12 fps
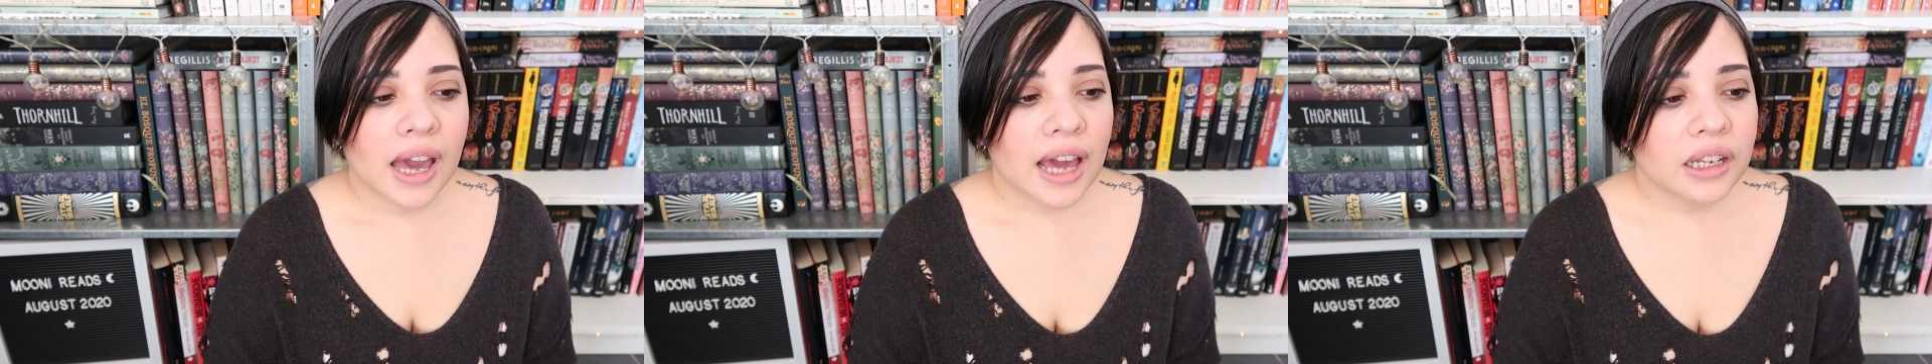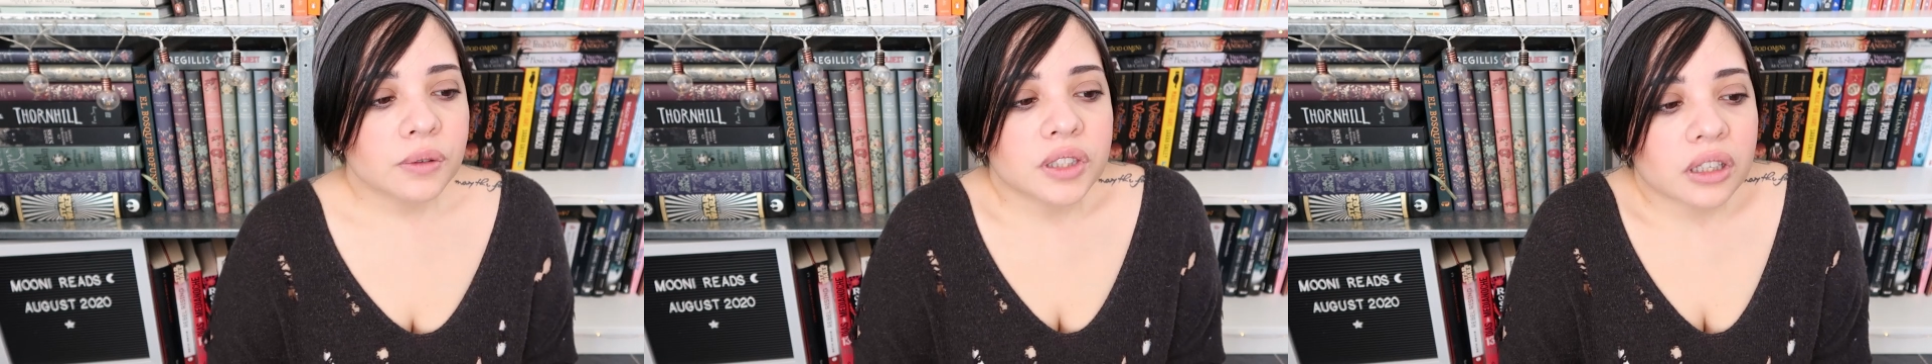
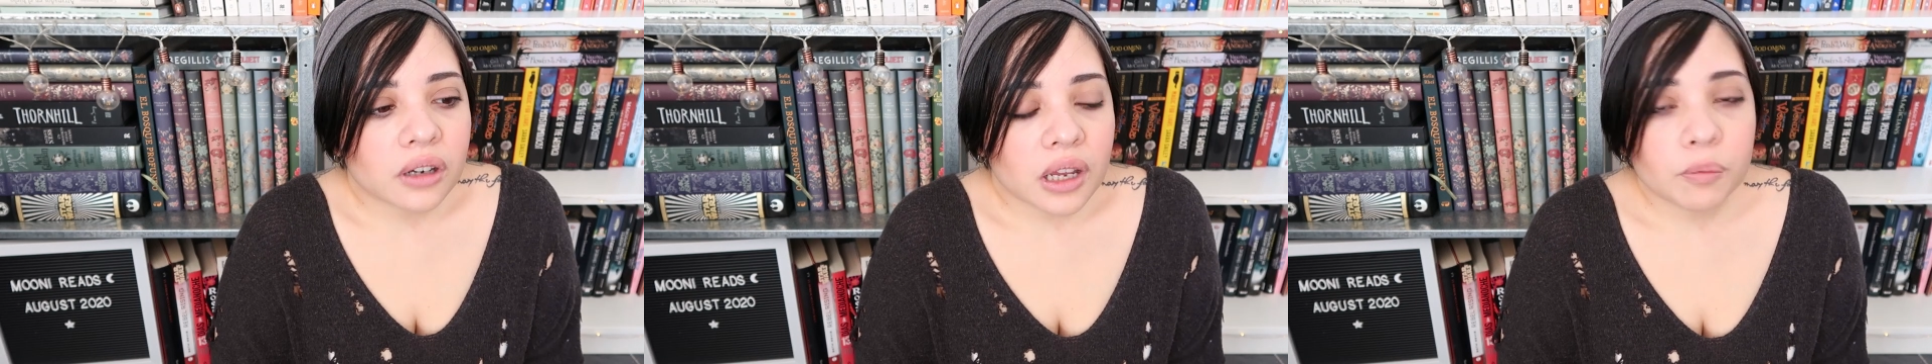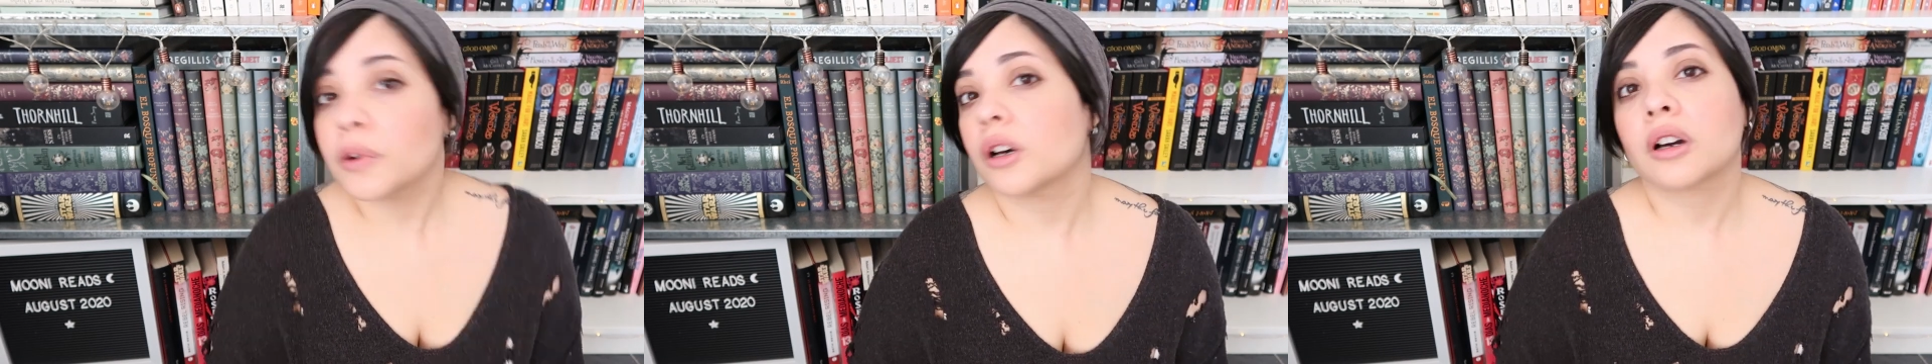And it was a
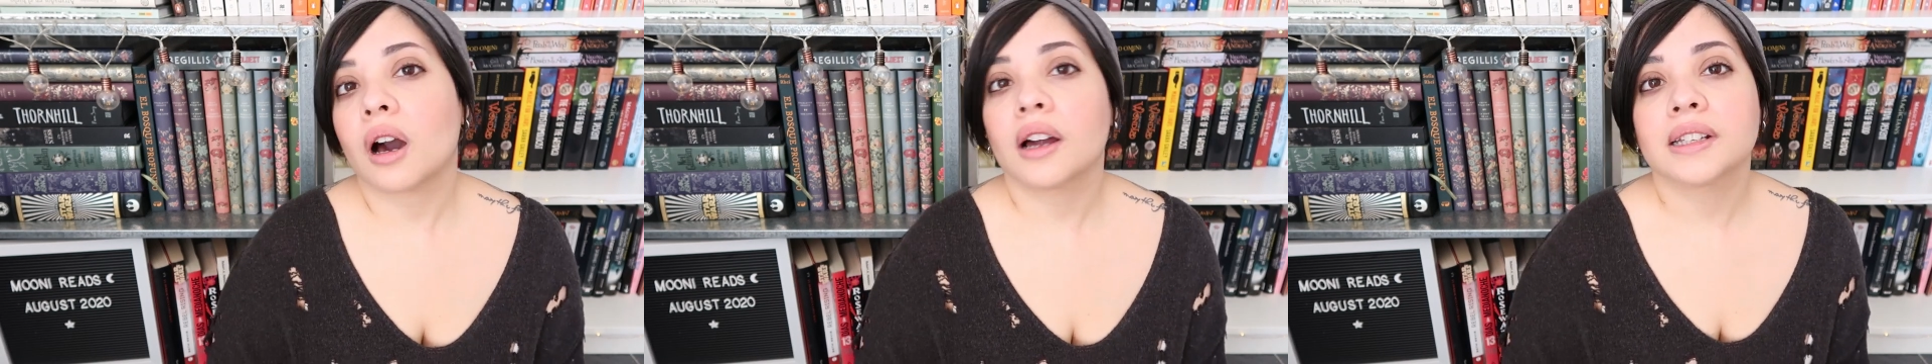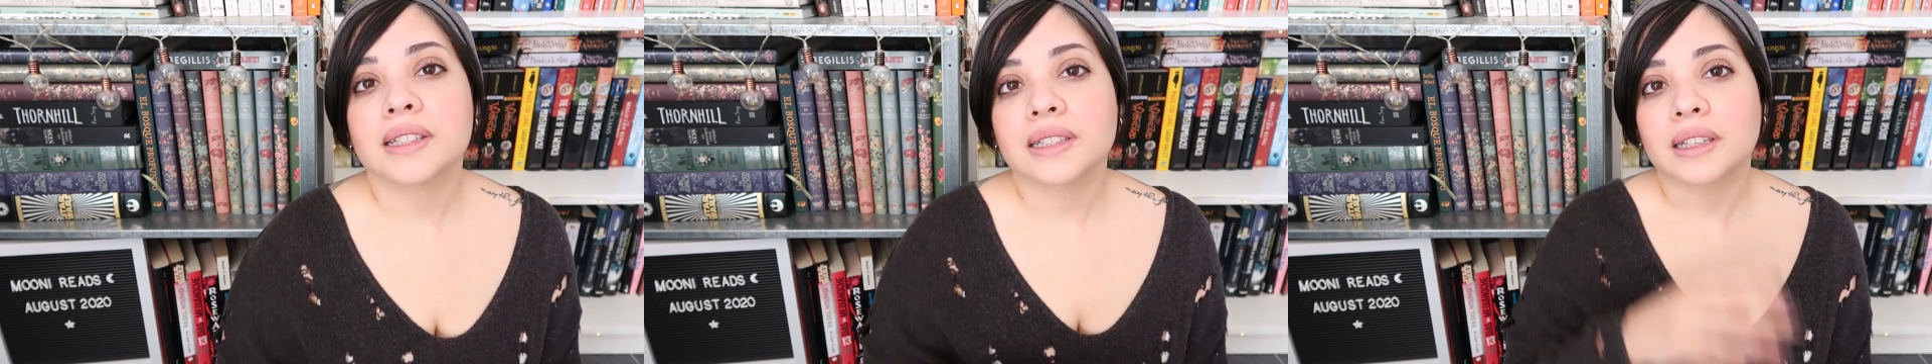great book,
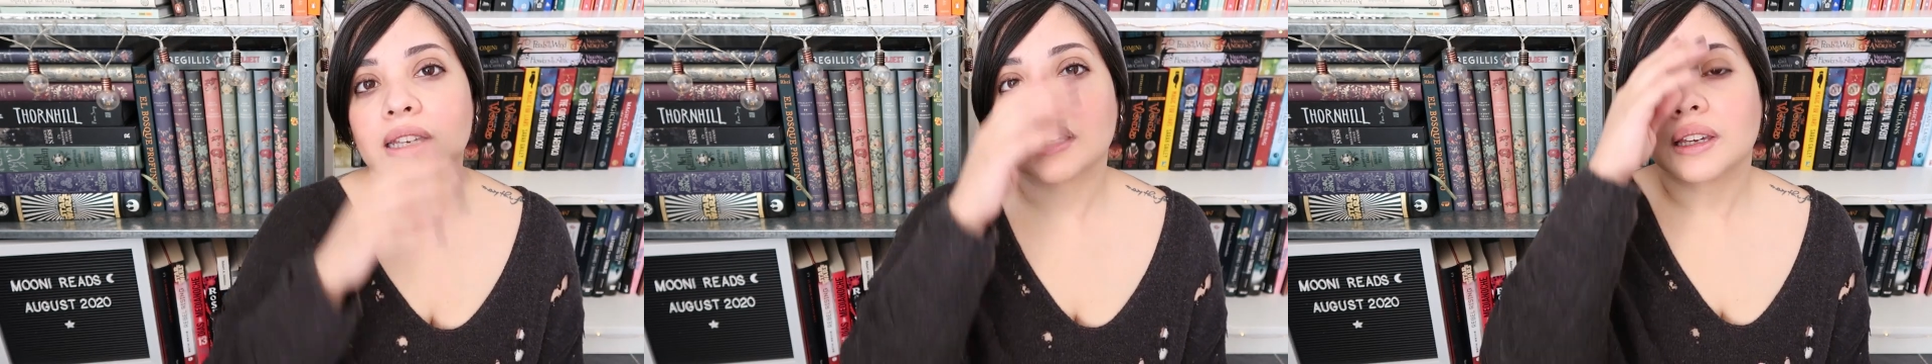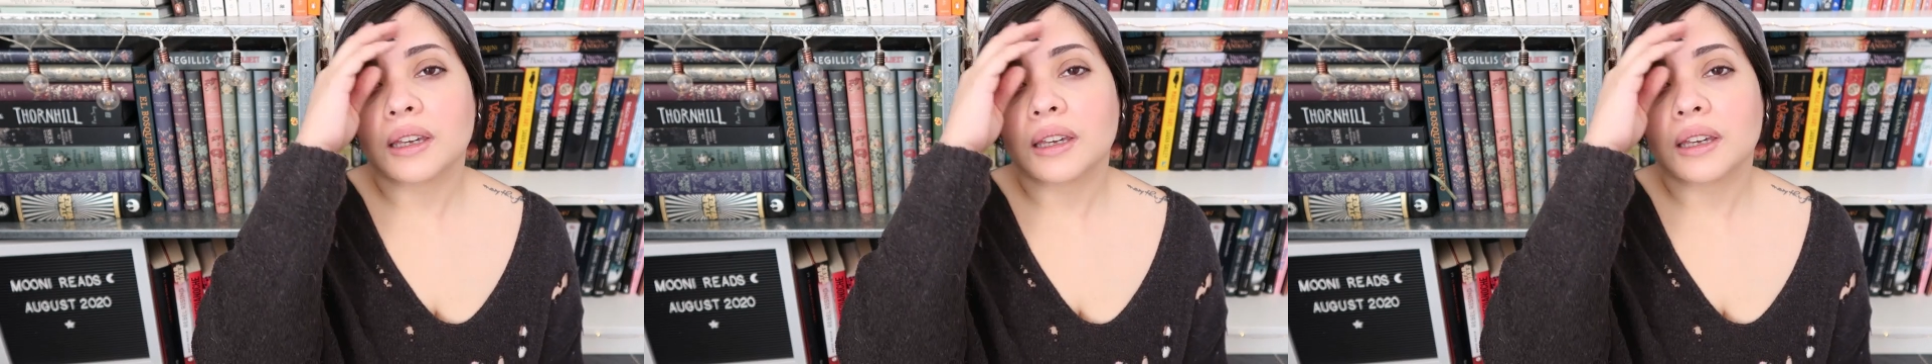honestly.